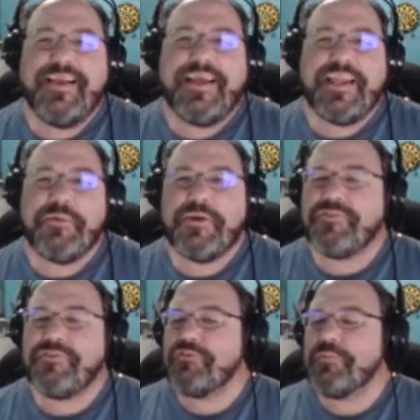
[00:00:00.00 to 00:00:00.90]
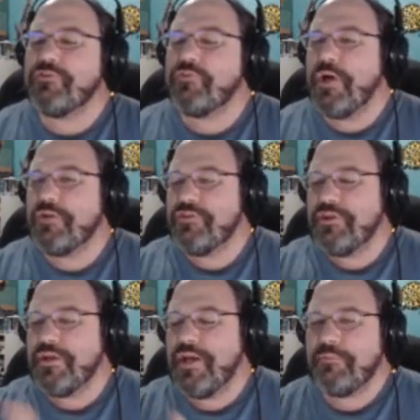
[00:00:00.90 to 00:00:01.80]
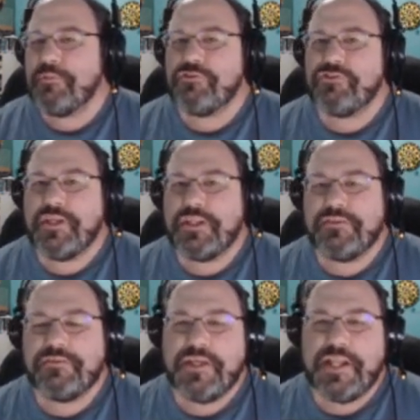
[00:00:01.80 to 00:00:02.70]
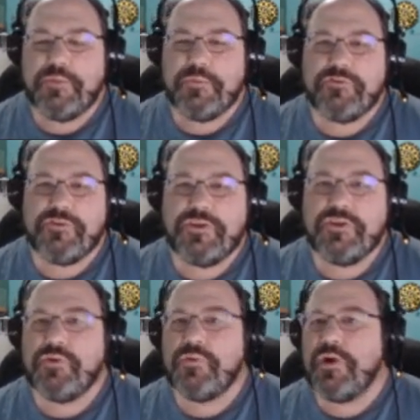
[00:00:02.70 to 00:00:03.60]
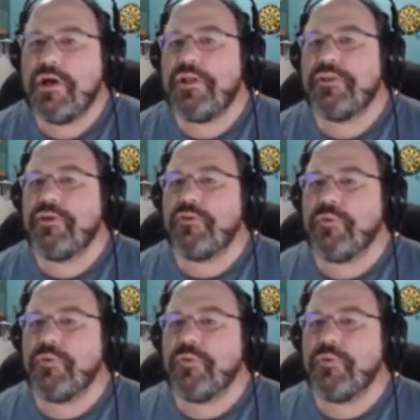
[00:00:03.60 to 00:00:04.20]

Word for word: anyways, thanks so much for watching. I appreciate it, and I will see you on another